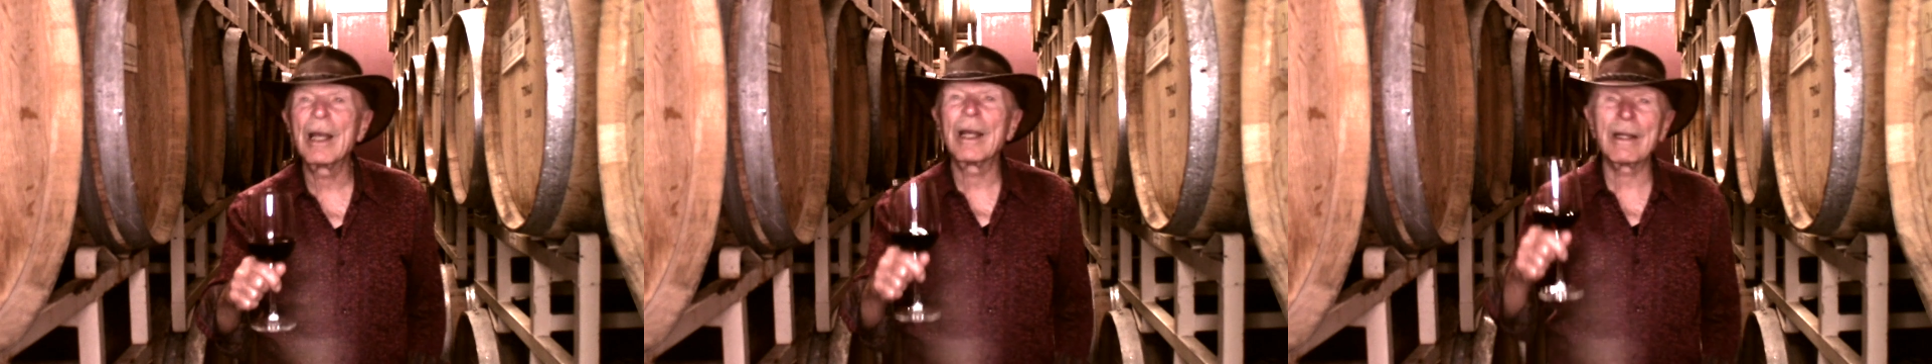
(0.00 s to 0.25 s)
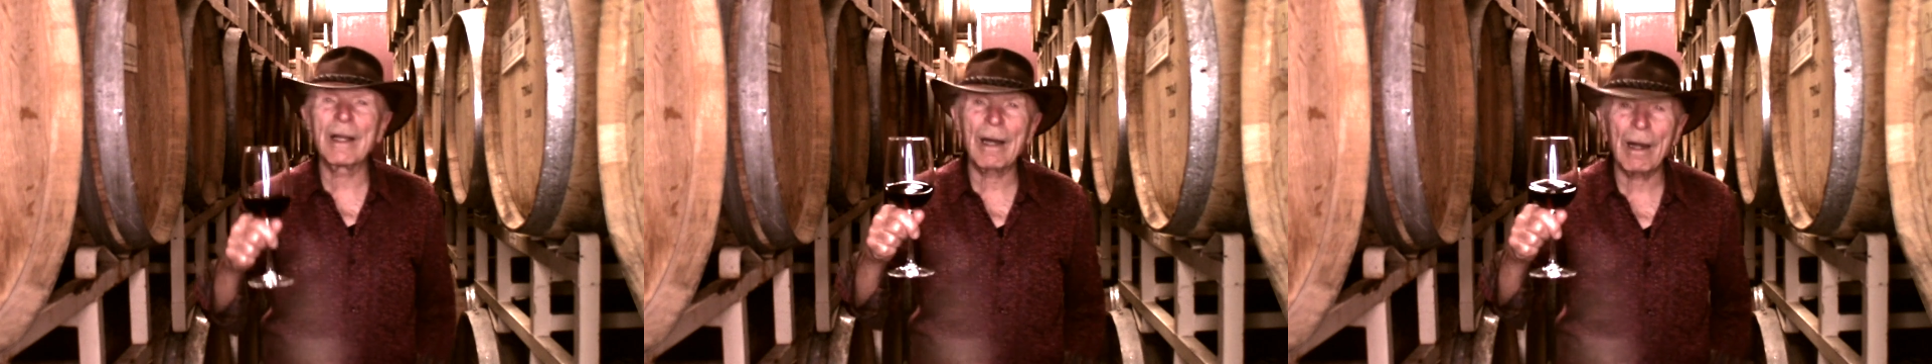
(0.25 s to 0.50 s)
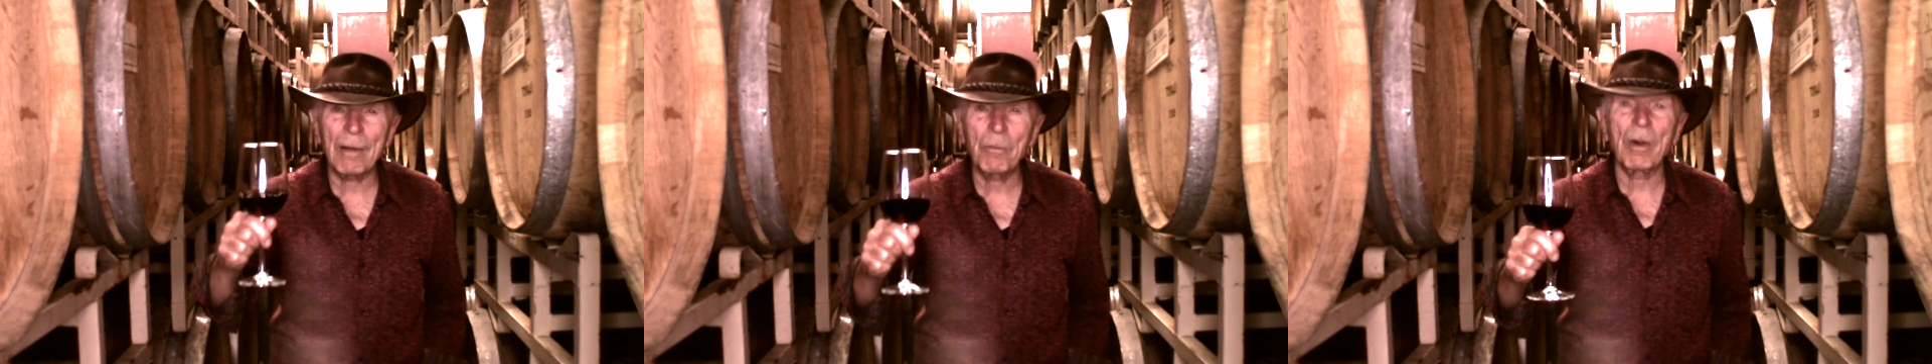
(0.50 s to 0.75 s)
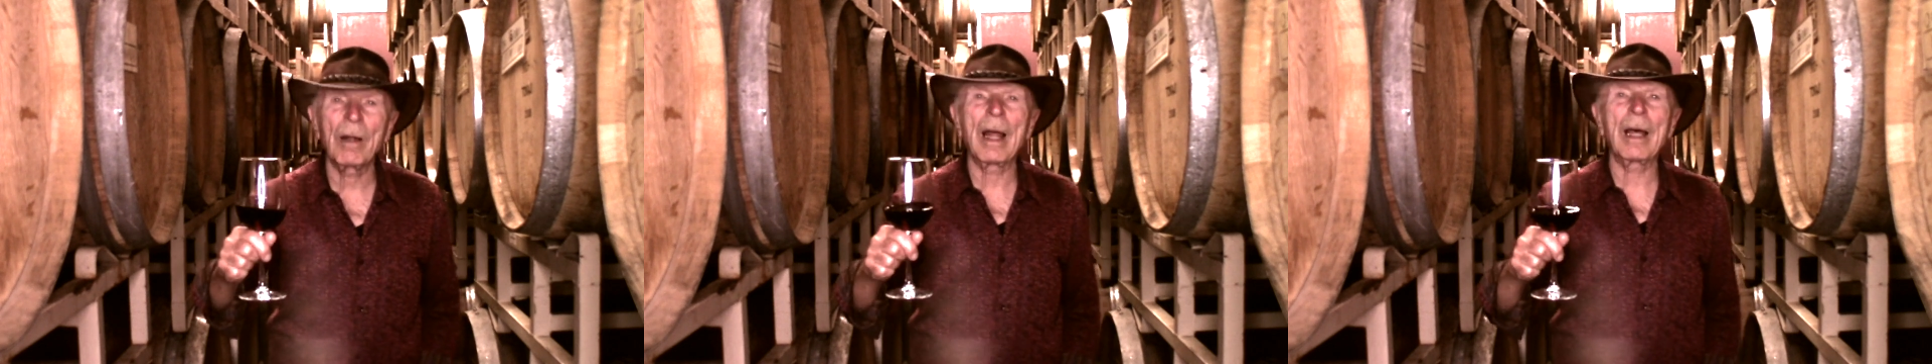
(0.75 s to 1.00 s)
And there are
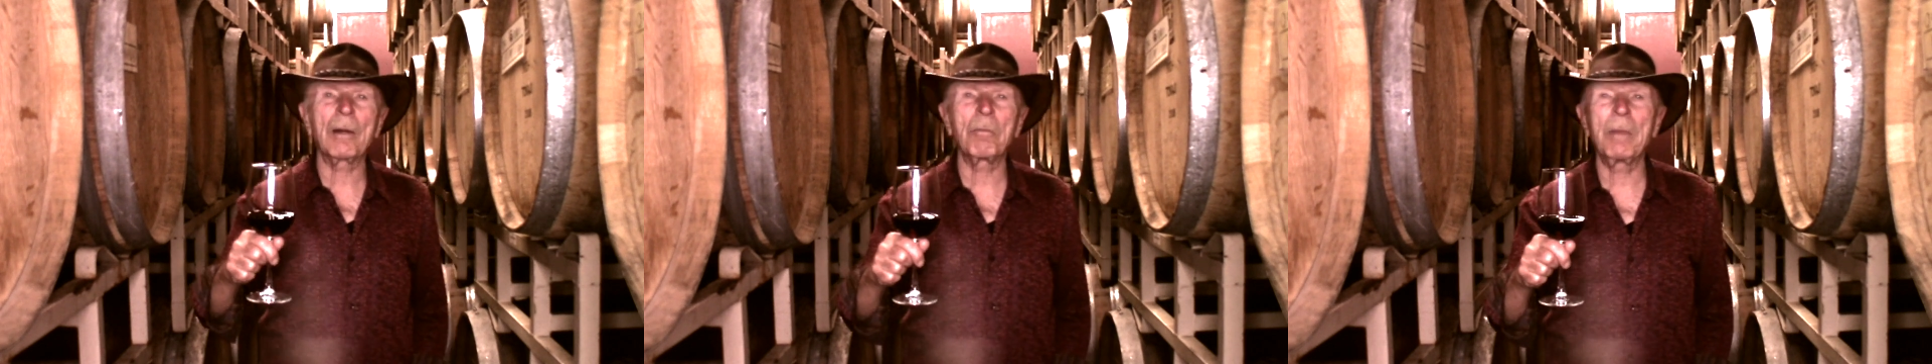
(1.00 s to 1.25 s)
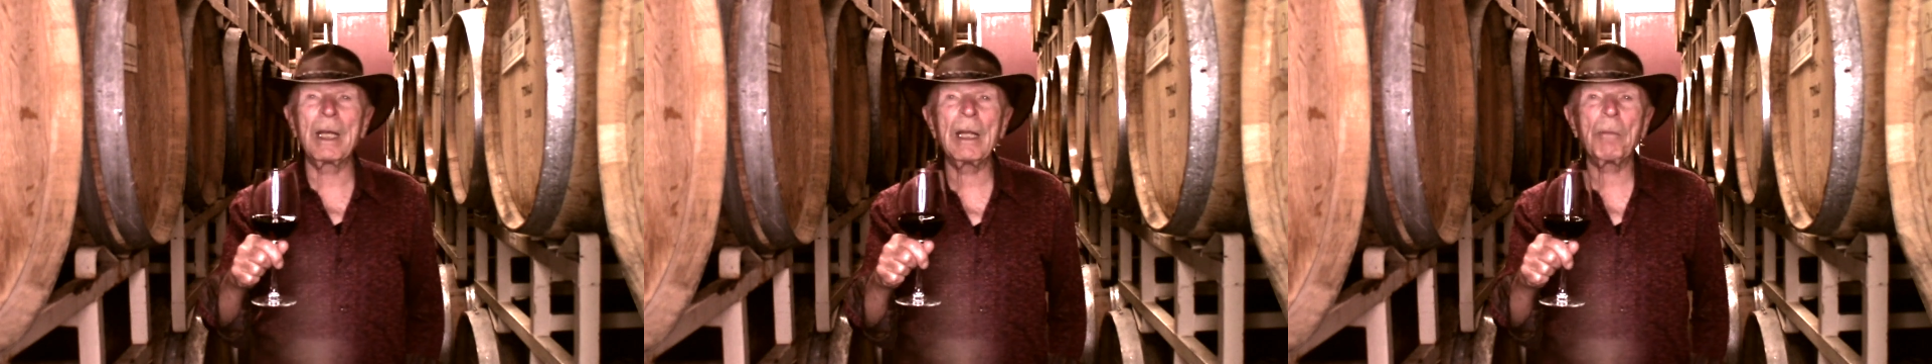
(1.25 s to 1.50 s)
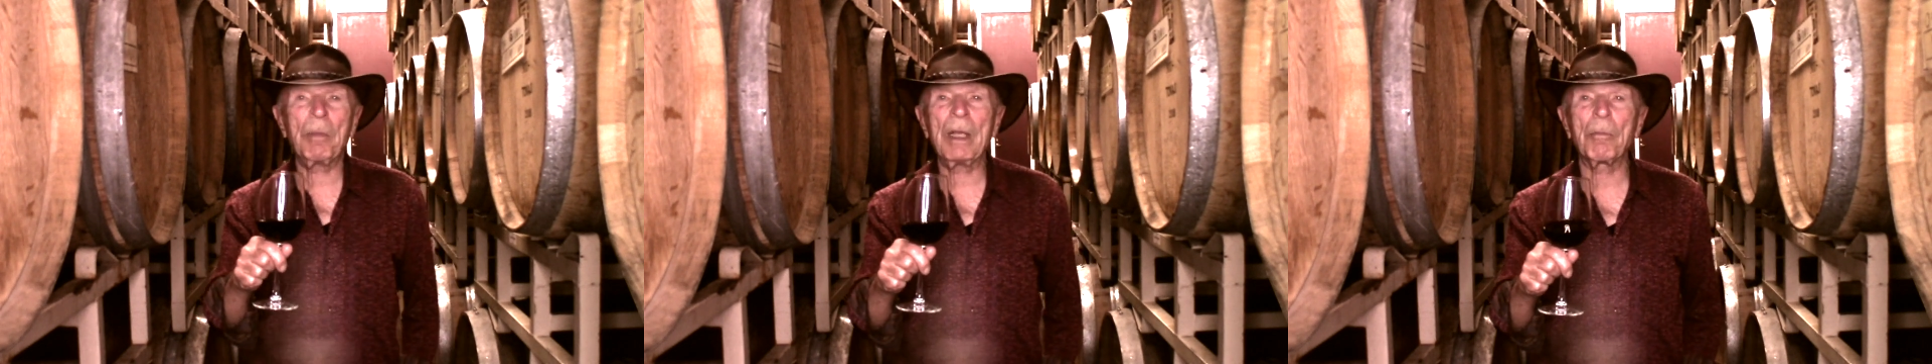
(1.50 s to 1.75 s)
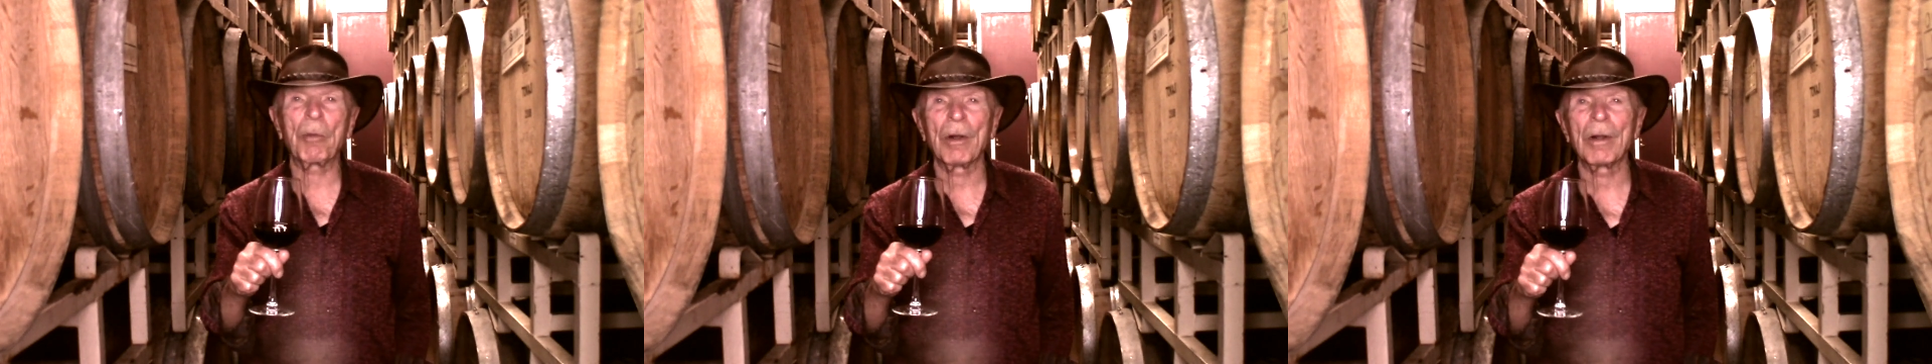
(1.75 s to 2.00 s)
a lot of many
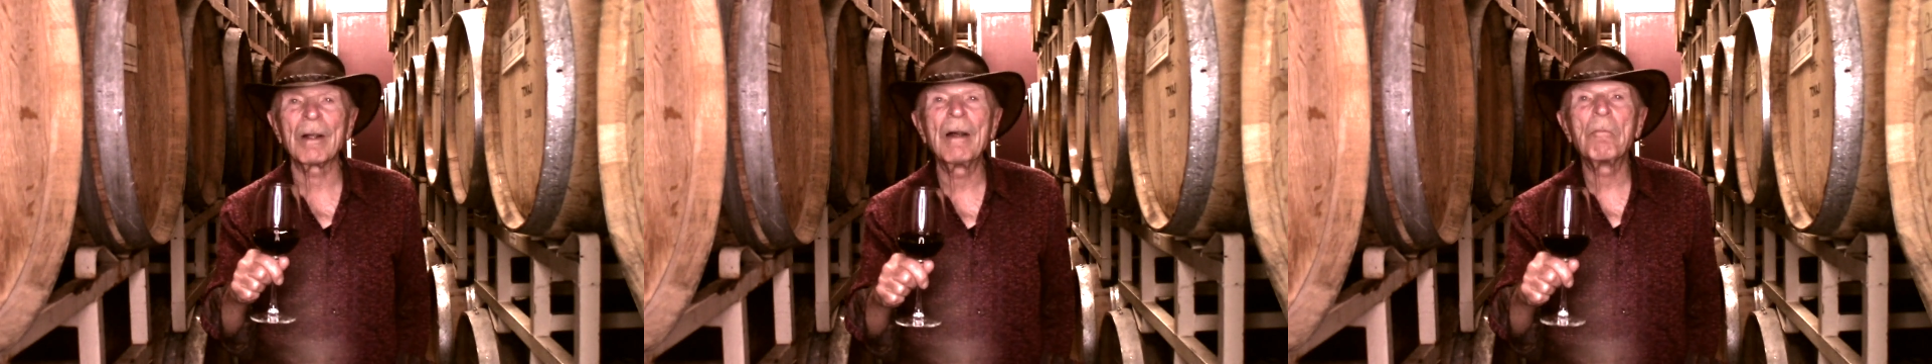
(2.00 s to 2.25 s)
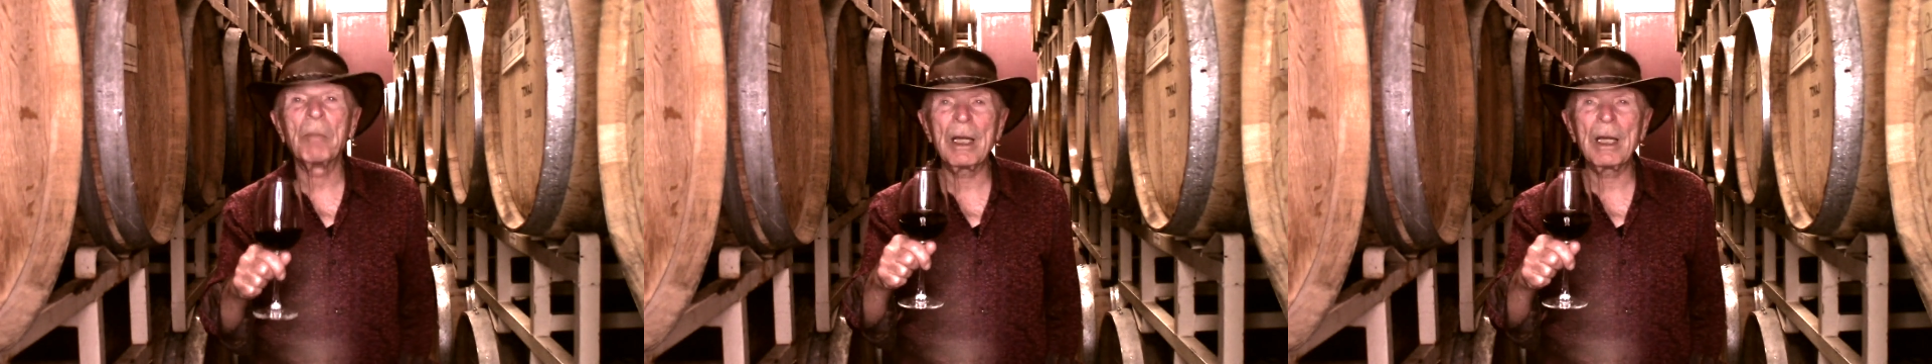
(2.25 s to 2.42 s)
people,